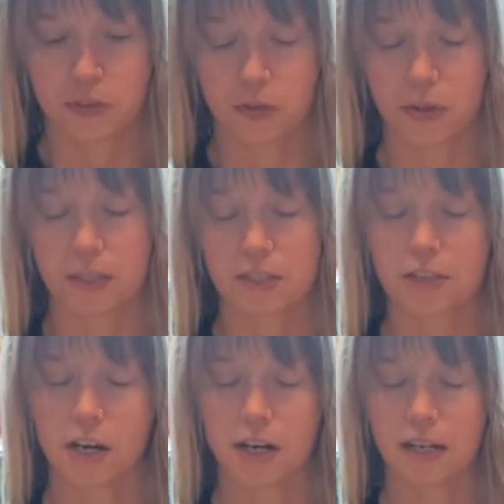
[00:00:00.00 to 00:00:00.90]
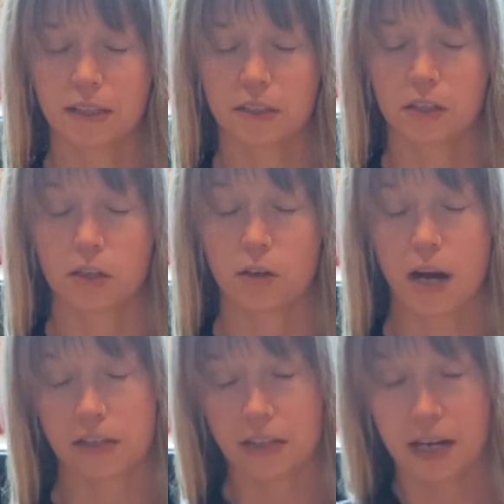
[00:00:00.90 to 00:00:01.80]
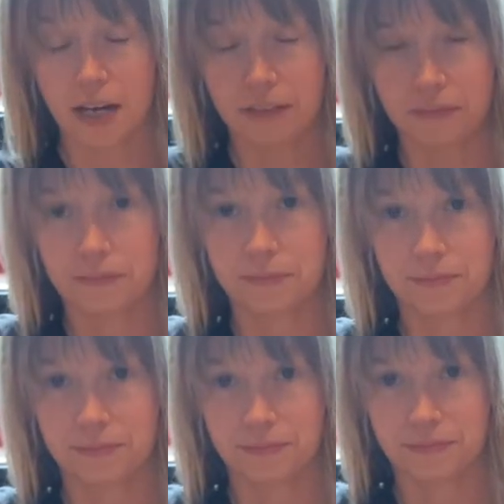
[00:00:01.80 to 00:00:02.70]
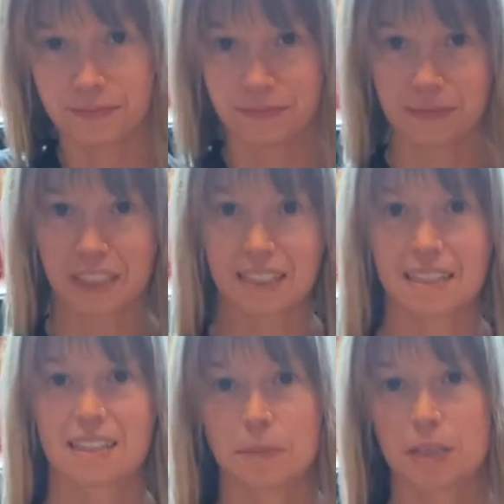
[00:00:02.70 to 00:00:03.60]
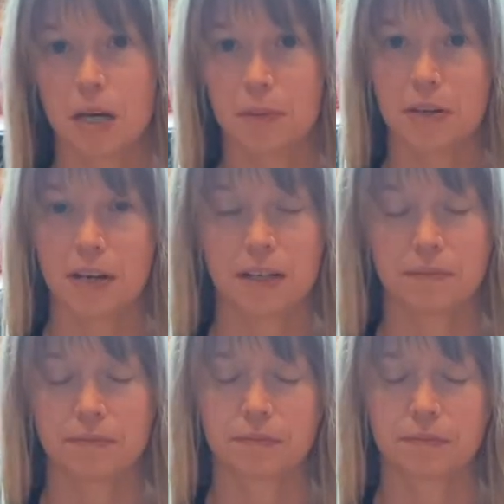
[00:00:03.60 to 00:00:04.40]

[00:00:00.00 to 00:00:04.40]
So we're going to start at the crown of the head, which is the tippy top of your head.